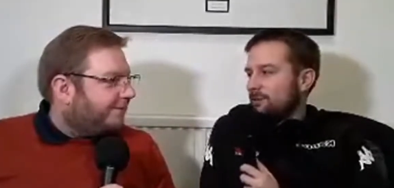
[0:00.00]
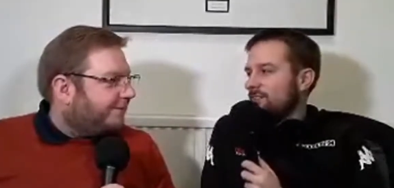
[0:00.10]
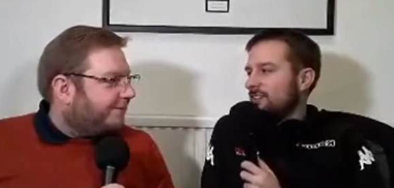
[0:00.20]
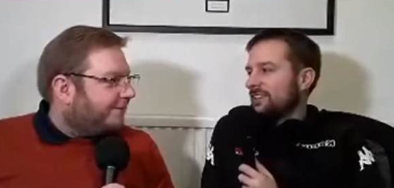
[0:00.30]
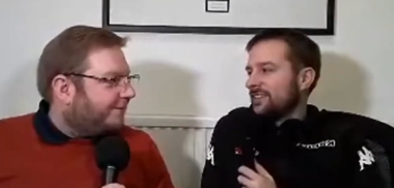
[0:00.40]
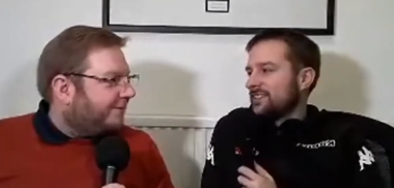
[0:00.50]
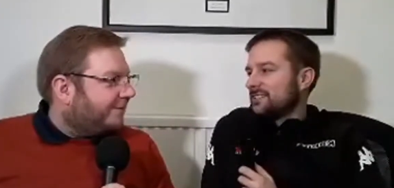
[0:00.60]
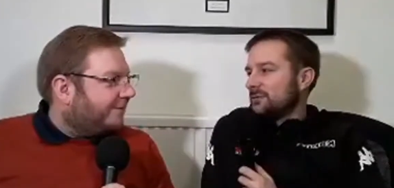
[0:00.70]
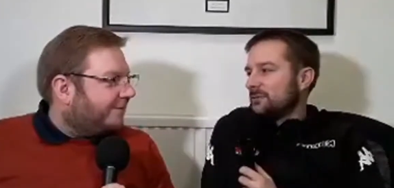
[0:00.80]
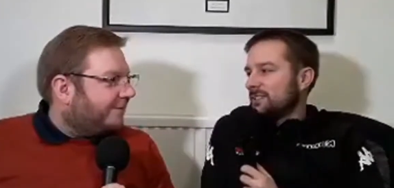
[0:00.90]
Speaker 1: Have you not got the
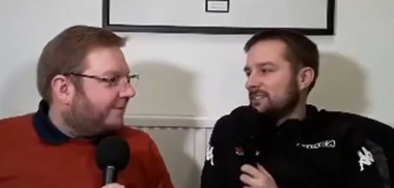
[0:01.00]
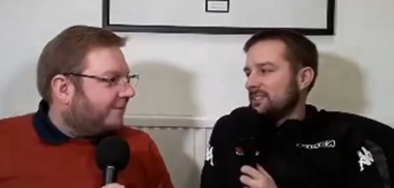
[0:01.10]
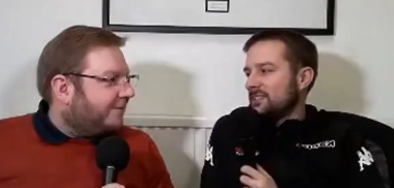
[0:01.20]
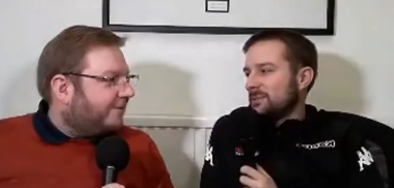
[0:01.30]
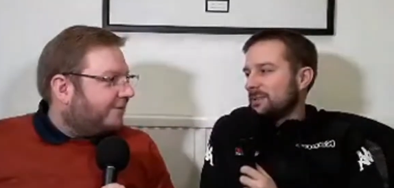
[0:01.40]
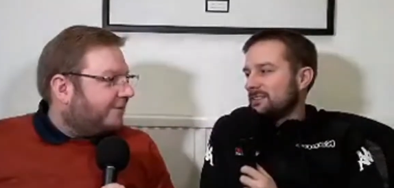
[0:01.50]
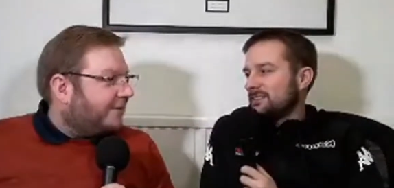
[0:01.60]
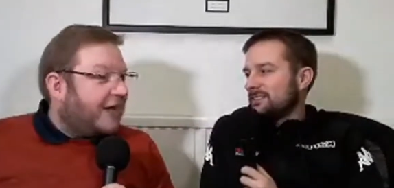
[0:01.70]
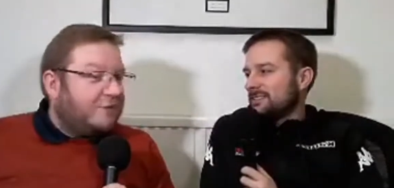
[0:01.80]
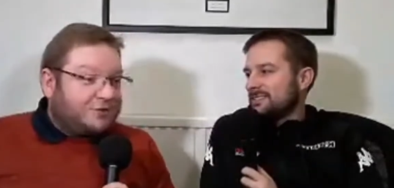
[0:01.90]
list of what we're going to talk
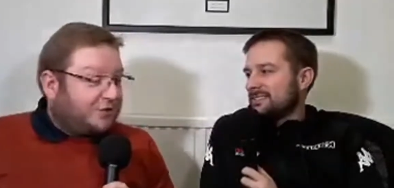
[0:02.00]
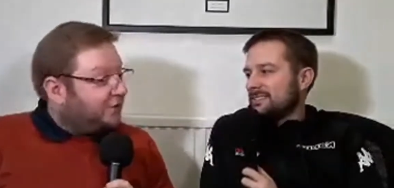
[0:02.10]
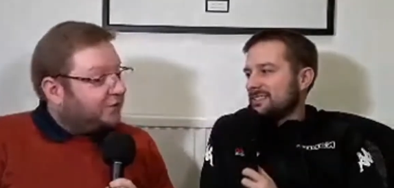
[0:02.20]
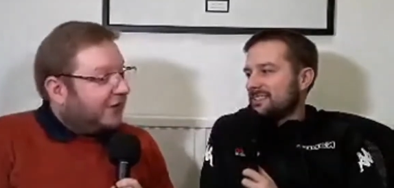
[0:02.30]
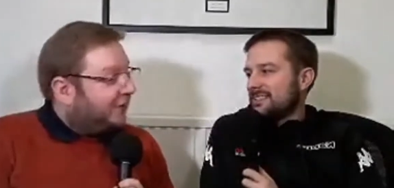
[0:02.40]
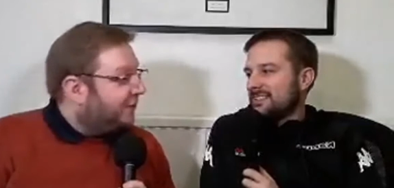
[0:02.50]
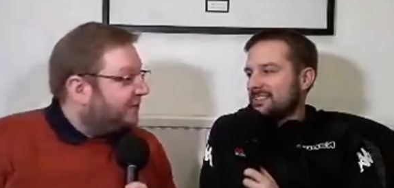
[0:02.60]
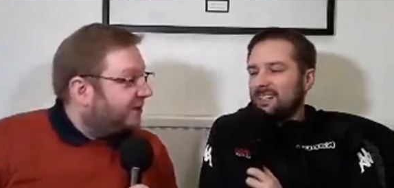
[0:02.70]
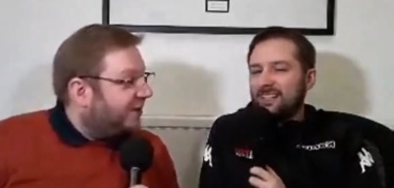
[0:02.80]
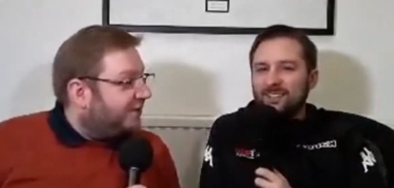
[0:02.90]
about?
Speaker 2: I was going to chuck that
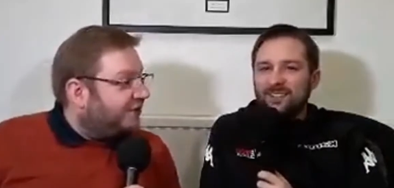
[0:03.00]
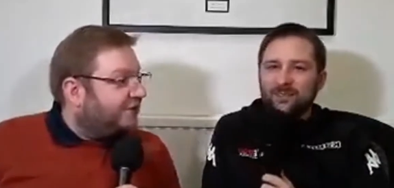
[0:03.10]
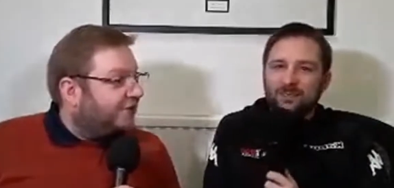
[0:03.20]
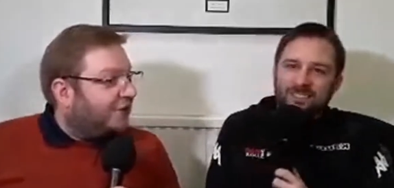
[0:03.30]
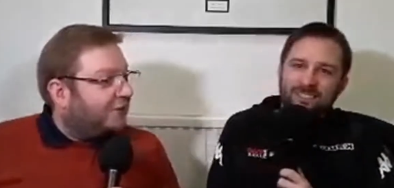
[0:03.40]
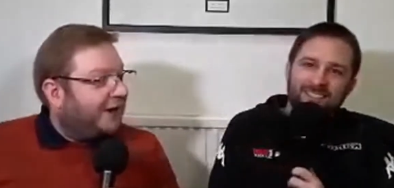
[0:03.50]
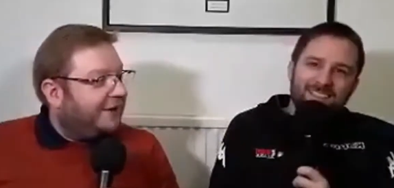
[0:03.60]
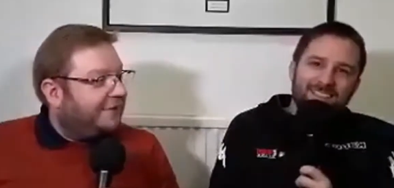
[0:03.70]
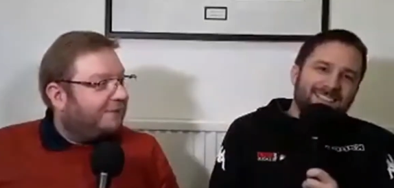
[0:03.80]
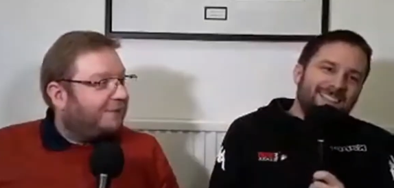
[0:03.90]
over to you oh, first no. of all,
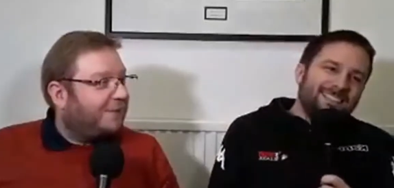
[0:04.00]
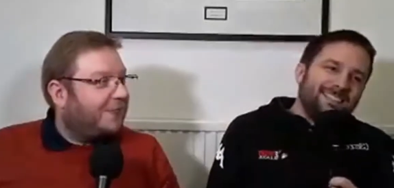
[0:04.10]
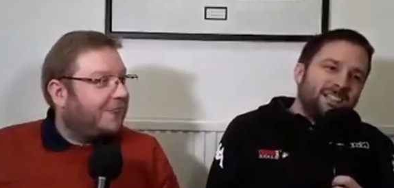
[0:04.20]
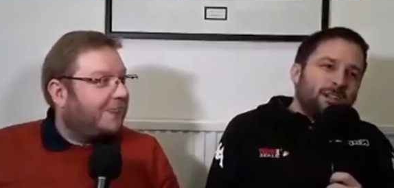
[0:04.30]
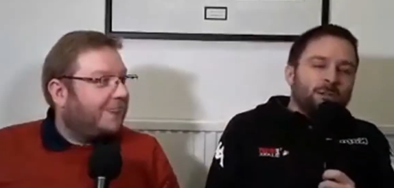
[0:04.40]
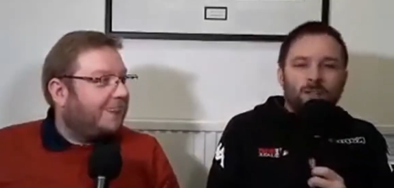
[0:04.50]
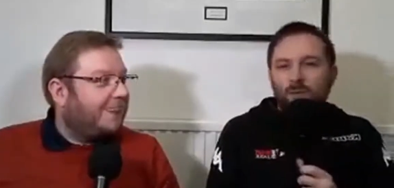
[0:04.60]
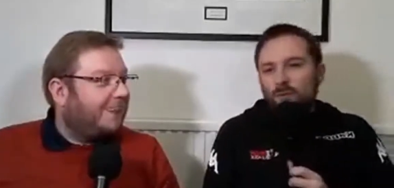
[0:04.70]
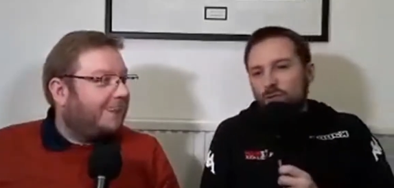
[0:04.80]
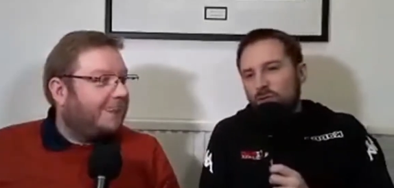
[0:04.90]
mate.
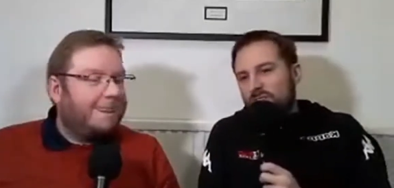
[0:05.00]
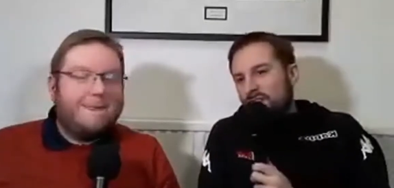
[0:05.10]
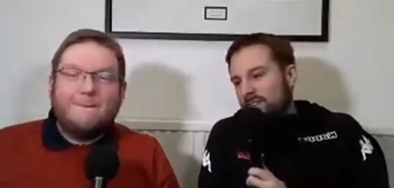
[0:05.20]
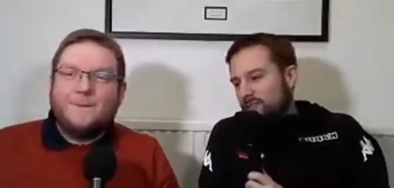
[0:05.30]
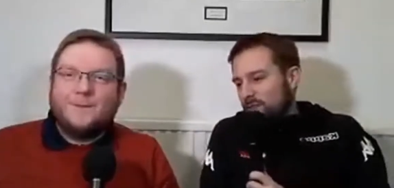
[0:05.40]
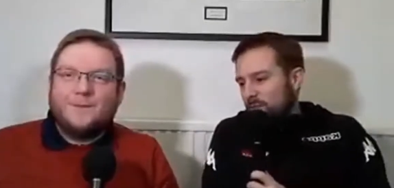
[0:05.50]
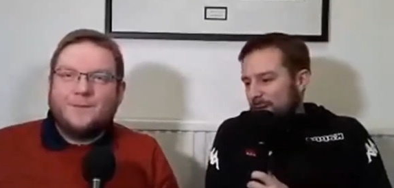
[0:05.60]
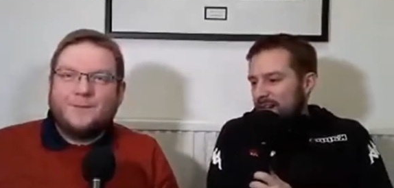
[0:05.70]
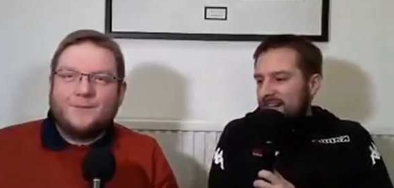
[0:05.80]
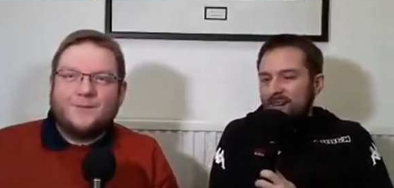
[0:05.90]
Speaker 1: Well, just sort of
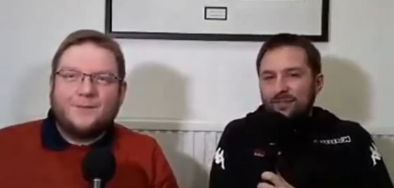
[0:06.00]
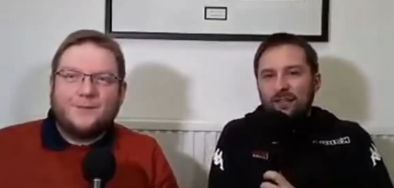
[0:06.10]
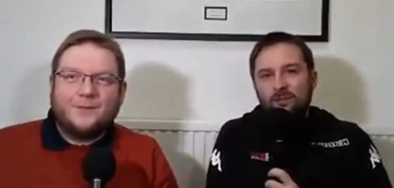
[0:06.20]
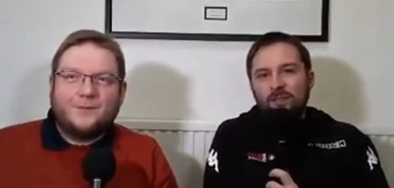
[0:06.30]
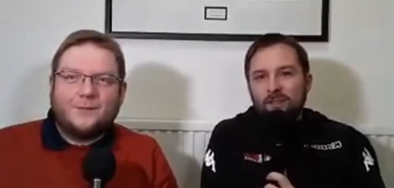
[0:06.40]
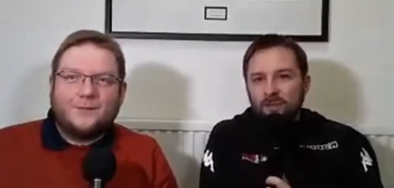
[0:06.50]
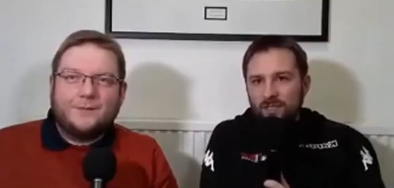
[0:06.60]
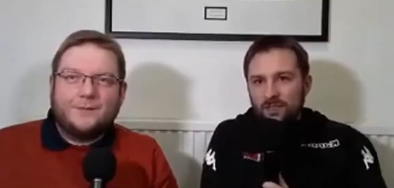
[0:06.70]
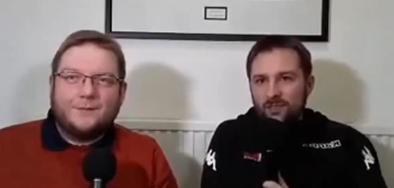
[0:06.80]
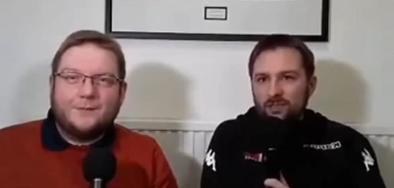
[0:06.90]
about half an hour ago,
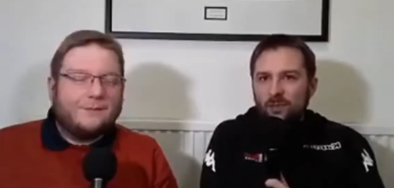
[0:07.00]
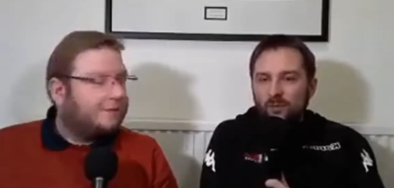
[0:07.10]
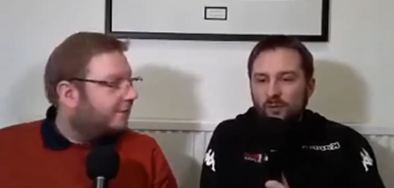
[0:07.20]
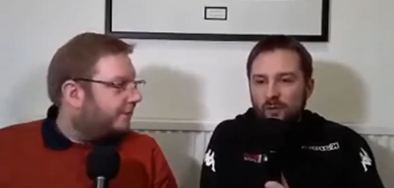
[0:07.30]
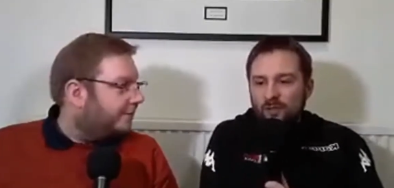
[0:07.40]
the news has come